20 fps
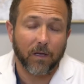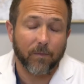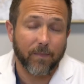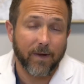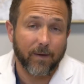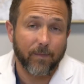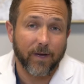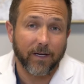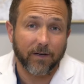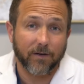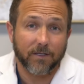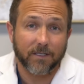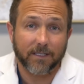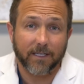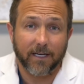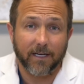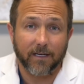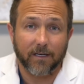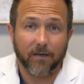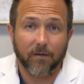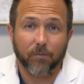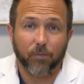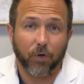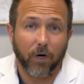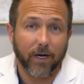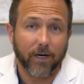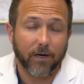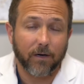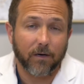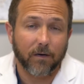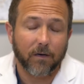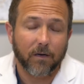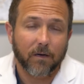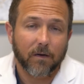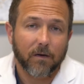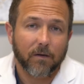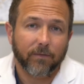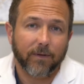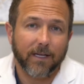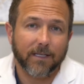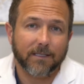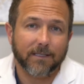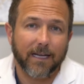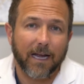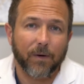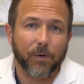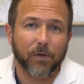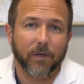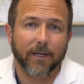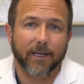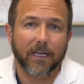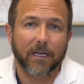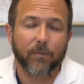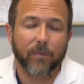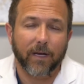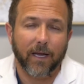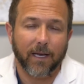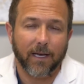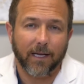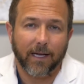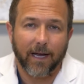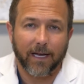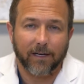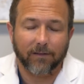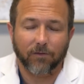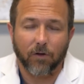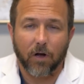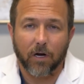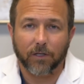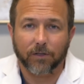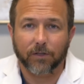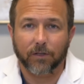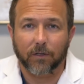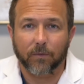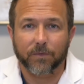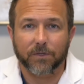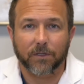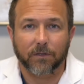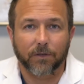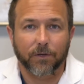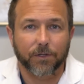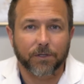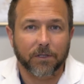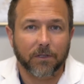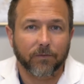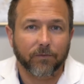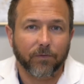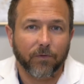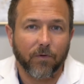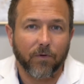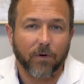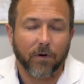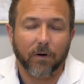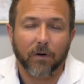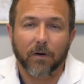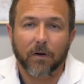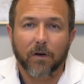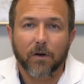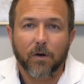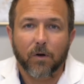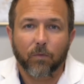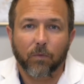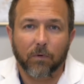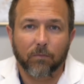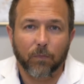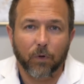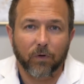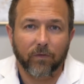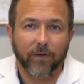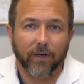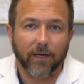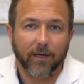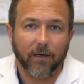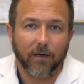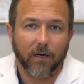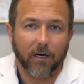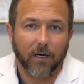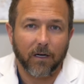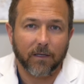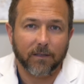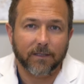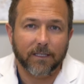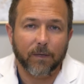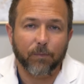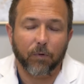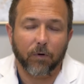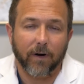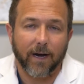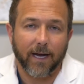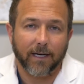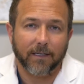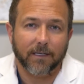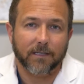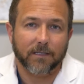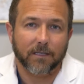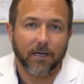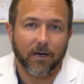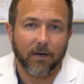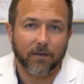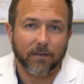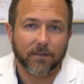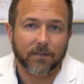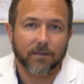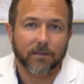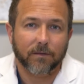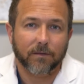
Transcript: it may make your skin brighter, that's not really going to be any kind of long-term solution for removing deeper acne scars.